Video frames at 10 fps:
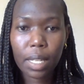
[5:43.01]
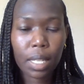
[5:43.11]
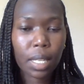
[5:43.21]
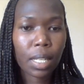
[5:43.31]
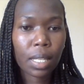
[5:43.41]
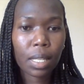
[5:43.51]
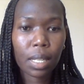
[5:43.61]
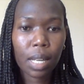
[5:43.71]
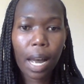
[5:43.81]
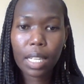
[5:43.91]

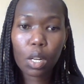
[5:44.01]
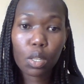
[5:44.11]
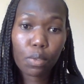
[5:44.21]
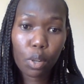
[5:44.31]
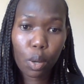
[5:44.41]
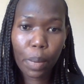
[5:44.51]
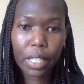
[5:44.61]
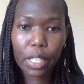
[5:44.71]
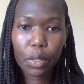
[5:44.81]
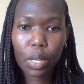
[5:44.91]
It has a lot of
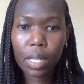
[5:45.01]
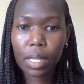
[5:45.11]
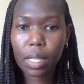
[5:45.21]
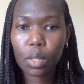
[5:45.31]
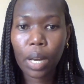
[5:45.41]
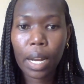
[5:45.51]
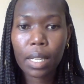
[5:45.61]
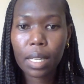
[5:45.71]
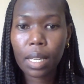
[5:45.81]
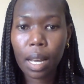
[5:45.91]
documentation. You can
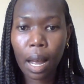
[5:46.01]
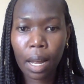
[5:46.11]
easily